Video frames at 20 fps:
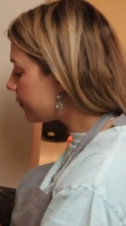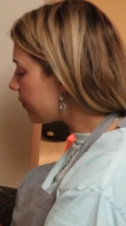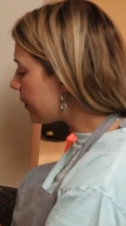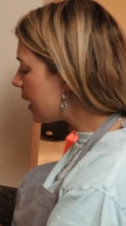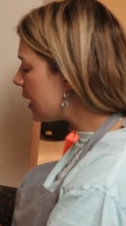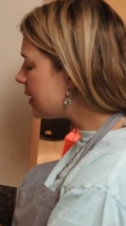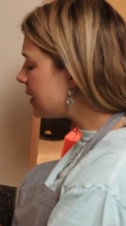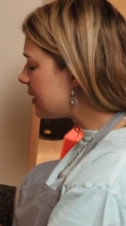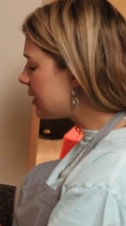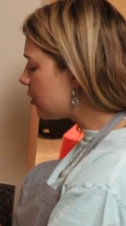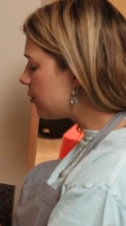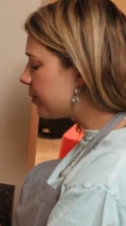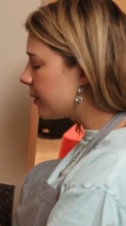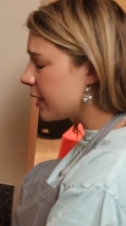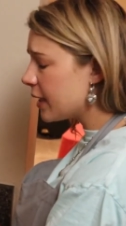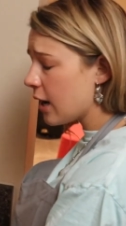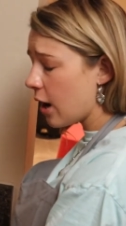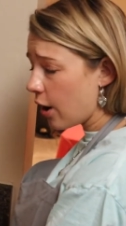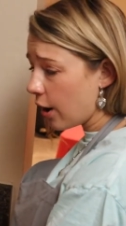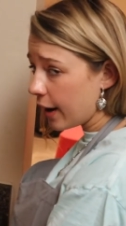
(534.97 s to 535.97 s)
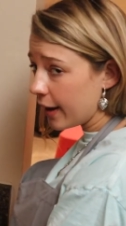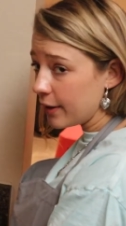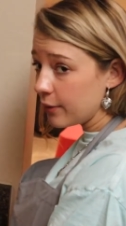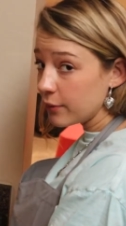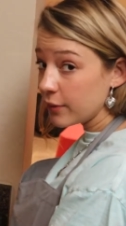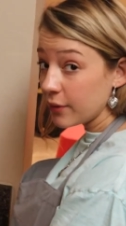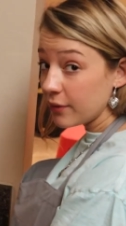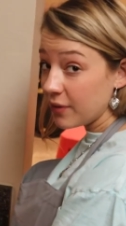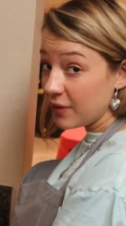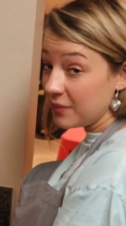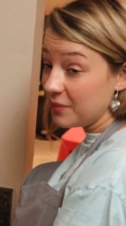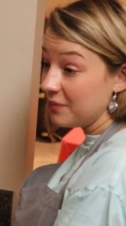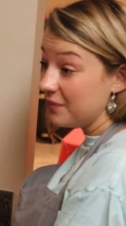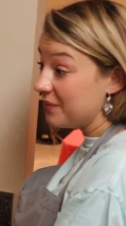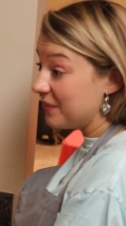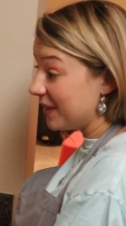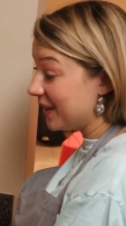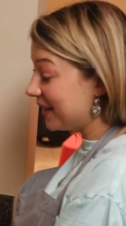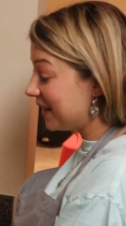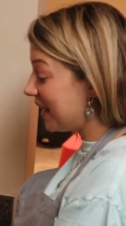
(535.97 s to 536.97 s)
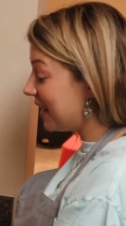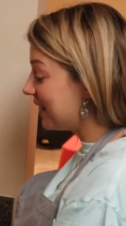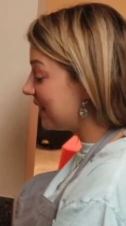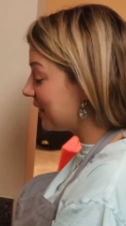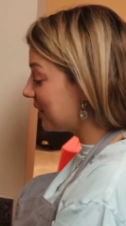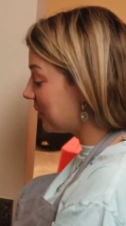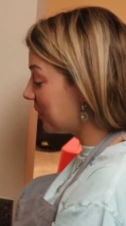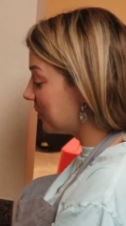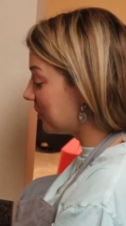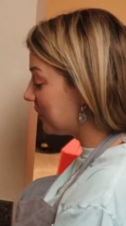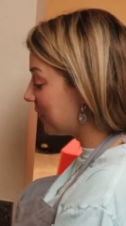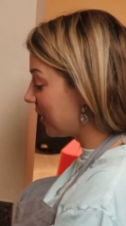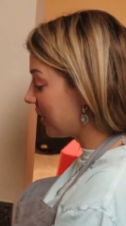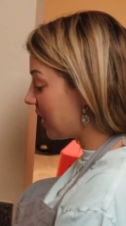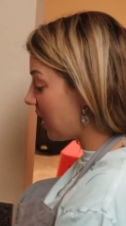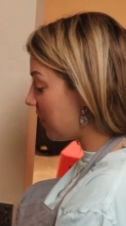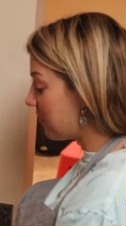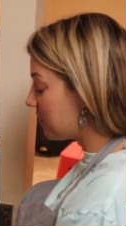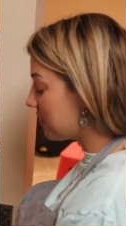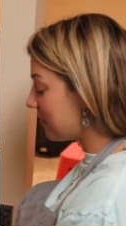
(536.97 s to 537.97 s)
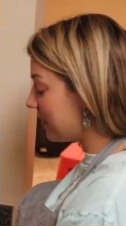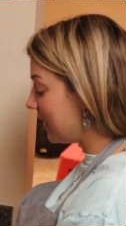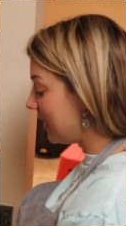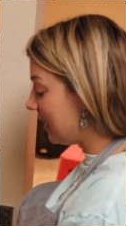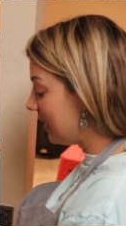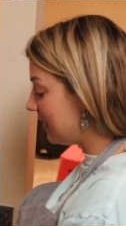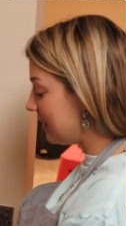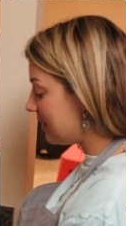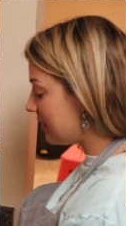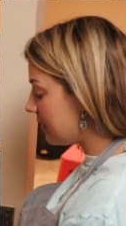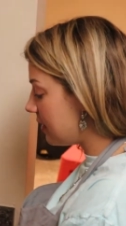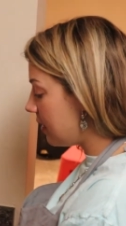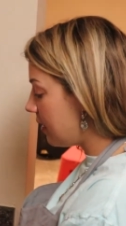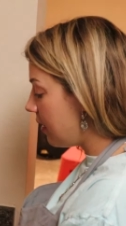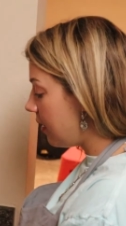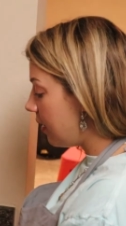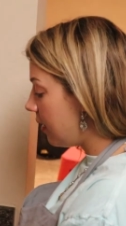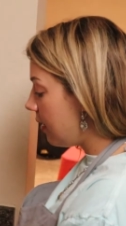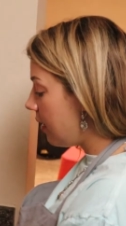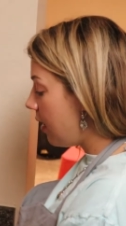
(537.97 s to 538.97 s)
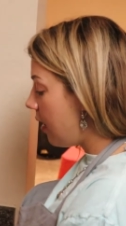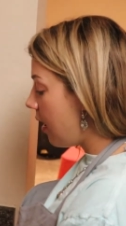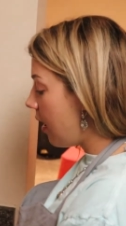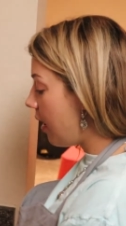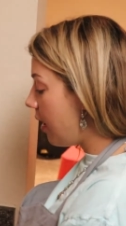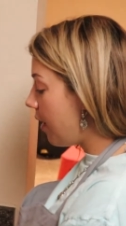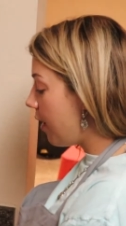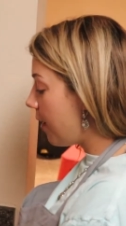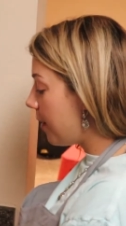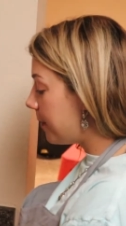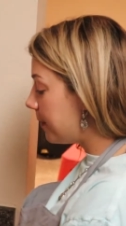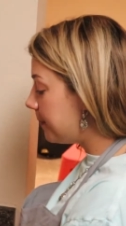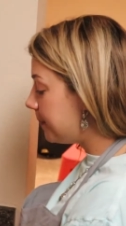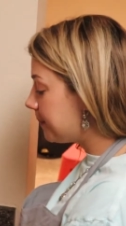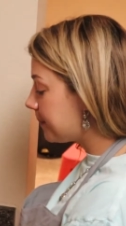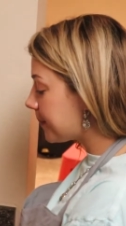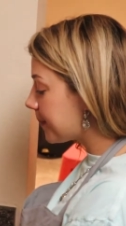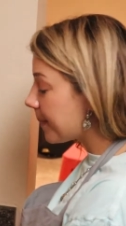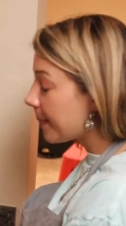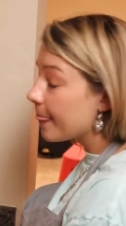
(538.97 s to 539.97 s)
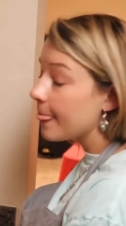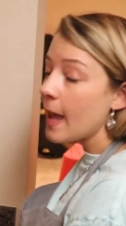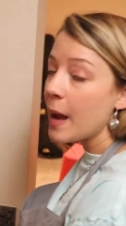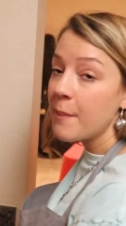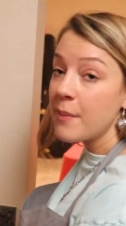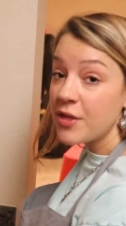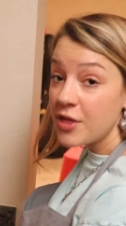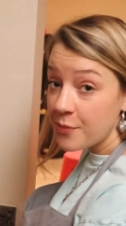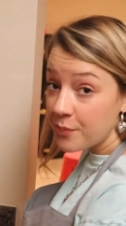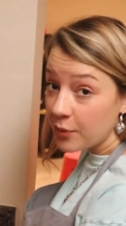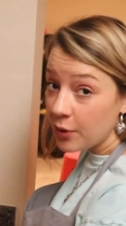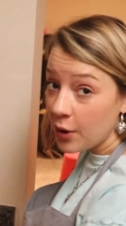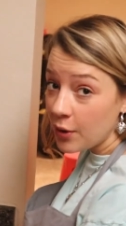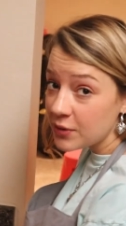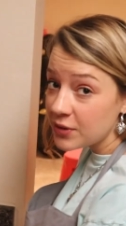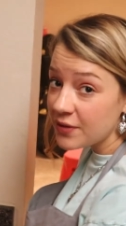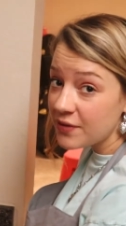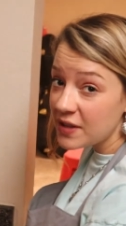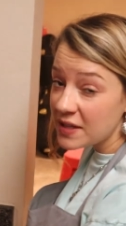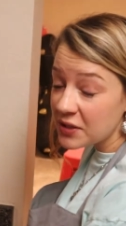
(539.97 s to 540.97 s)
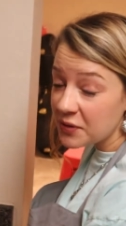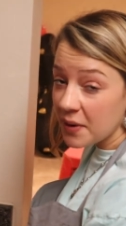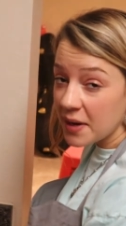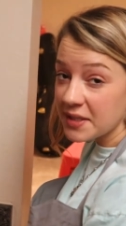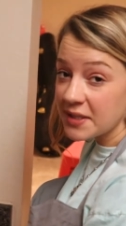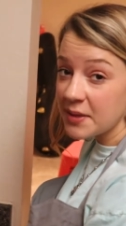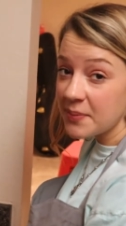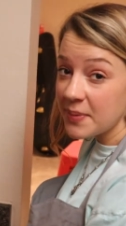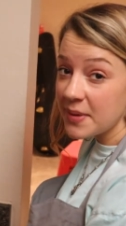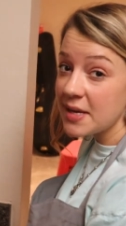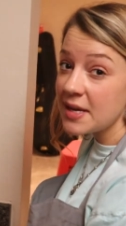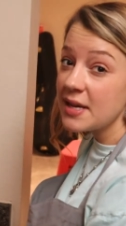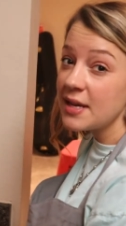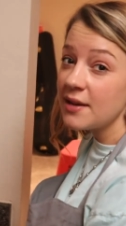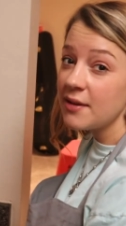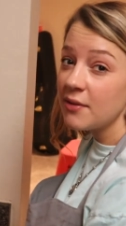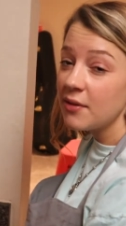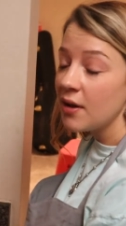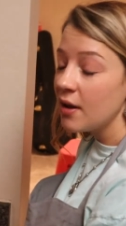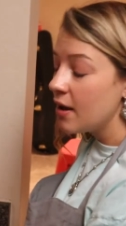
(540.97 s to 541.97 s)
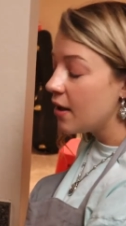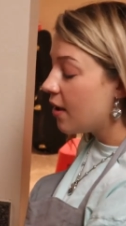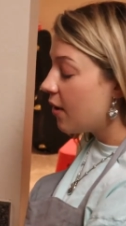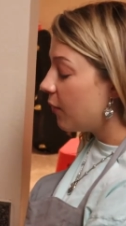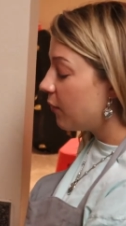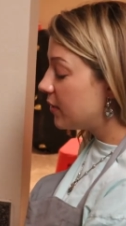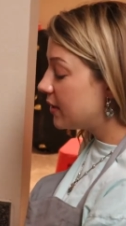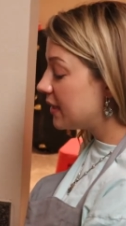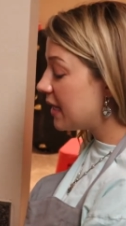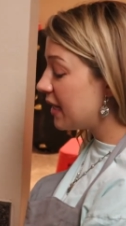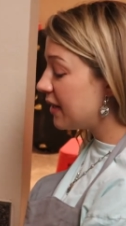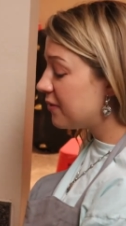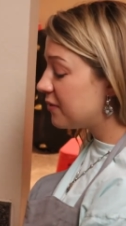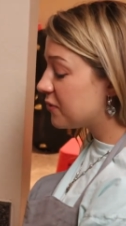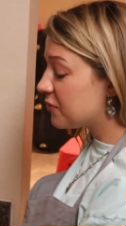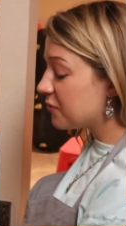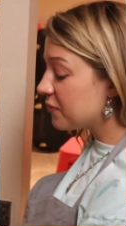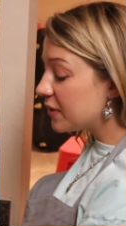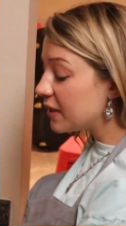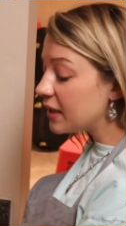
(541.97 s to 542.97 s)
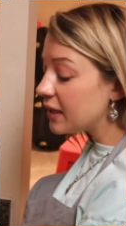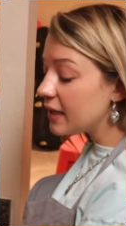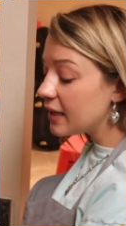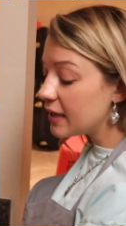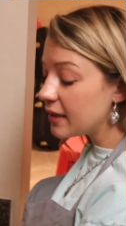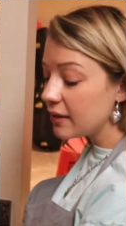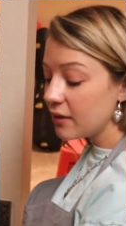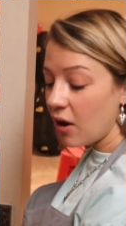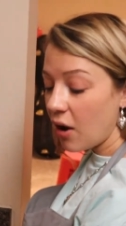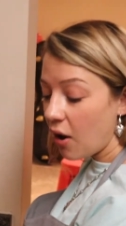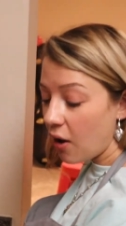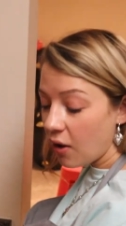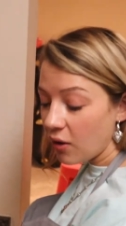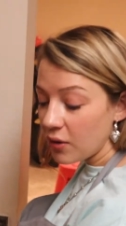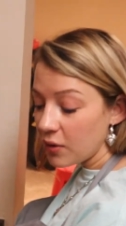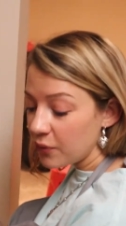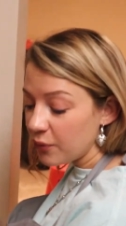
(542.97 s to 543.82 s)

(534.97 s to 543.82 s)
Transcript: it's still pretty hot. We've been letting it cool for a couple minutes. But the pros of this recipe was that it was really all in